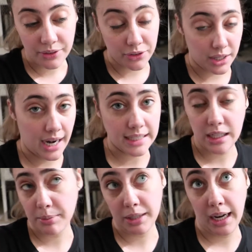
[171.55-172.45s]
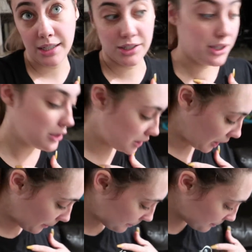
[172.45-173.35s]
for the next couple days.
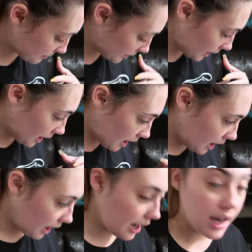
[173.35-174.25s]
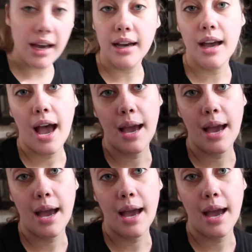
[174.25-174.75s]
So uh,